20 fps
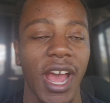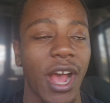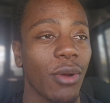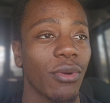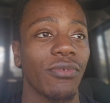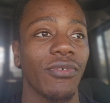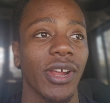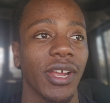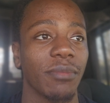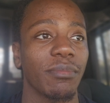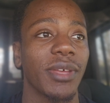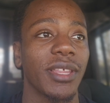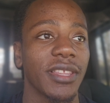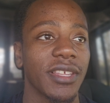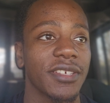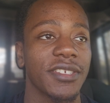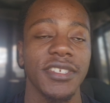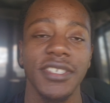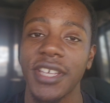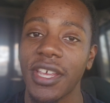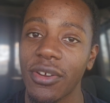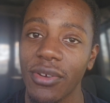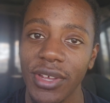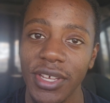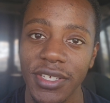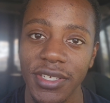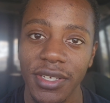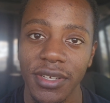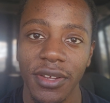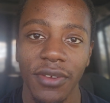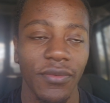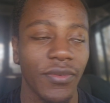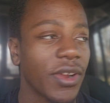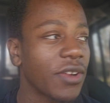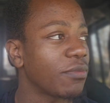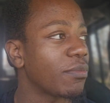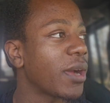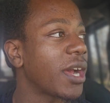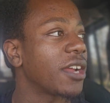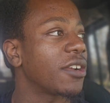I would recommend this series for
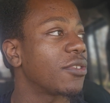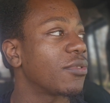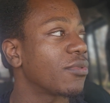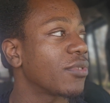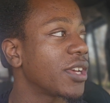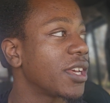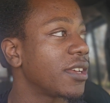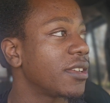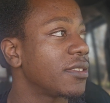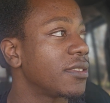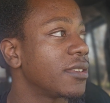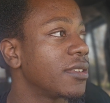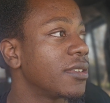everybody to read.